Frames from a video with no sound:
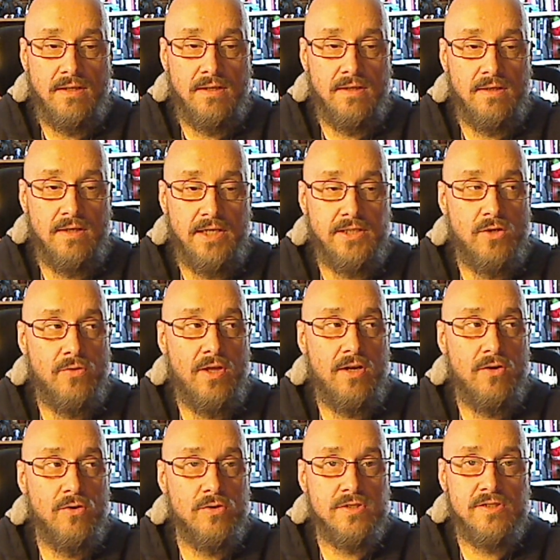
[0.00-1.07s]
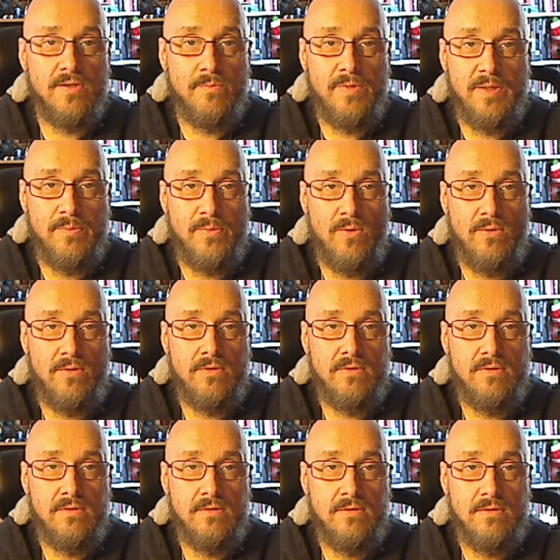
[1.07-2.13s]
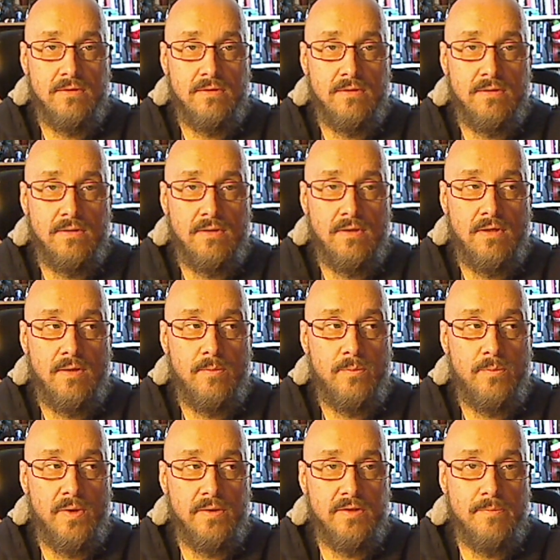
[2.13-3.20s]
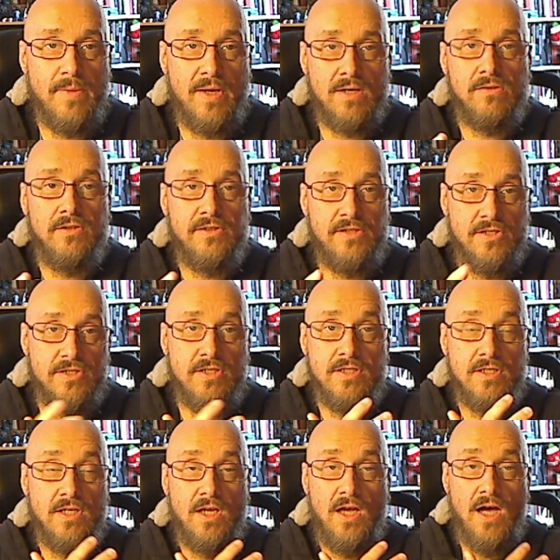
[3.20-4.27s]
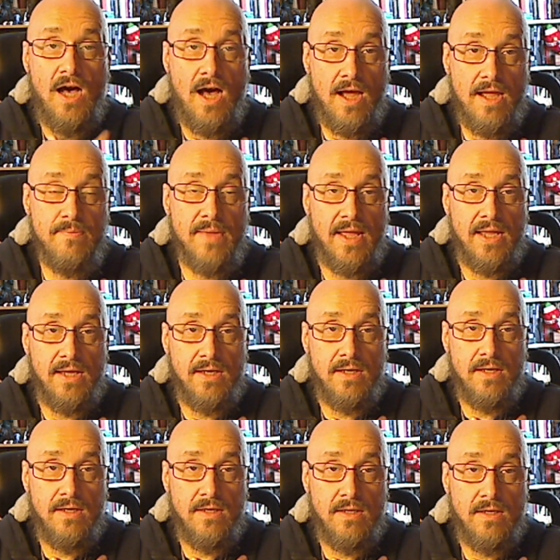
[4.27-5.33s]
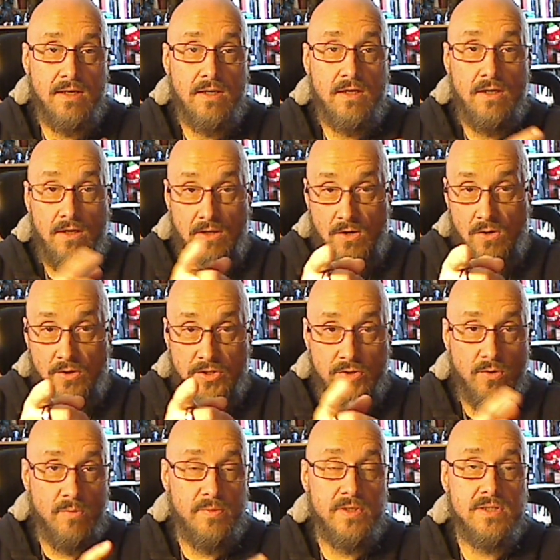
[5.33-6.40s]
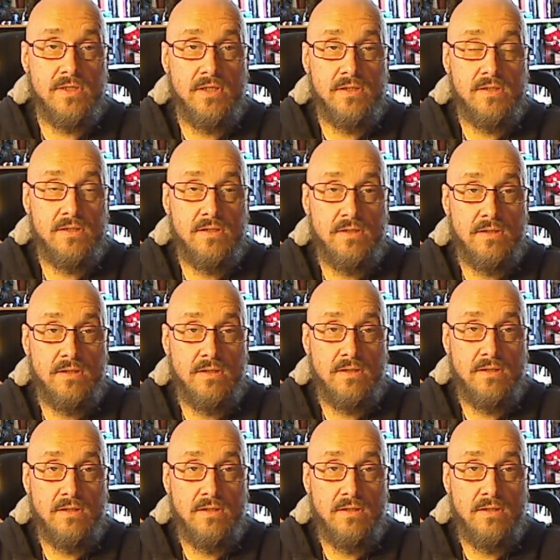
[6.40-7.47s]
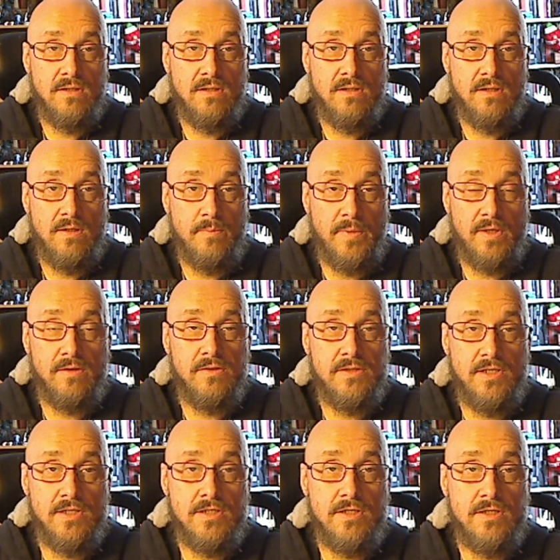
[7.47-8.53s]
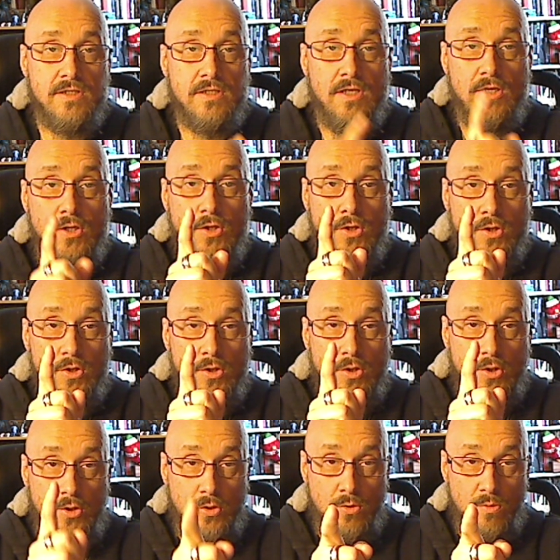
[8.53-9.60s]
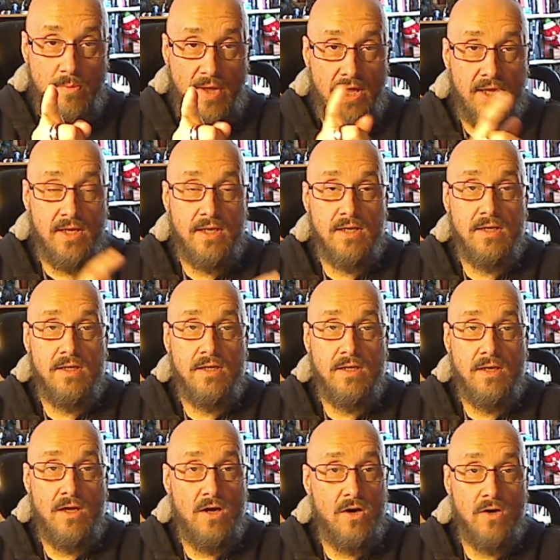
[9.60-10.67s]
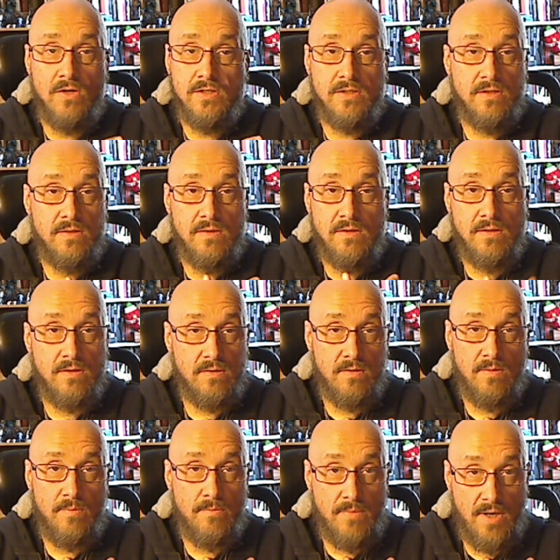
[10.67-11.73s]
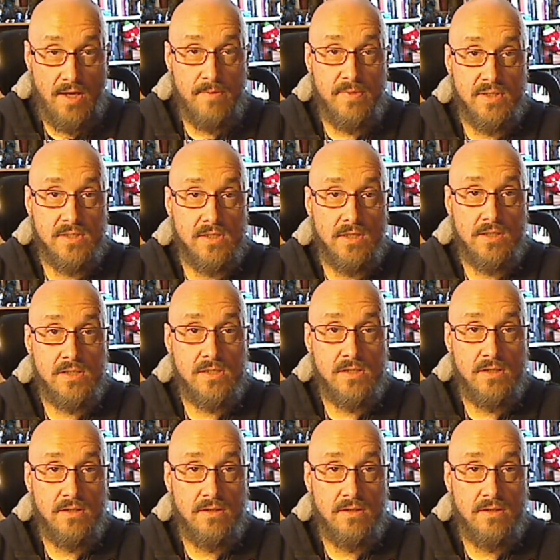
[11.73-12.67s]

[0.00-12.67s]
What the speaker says: I know that hurts some people. But the medical decisions I make aren't your business. Medical decisions you make aren't my business.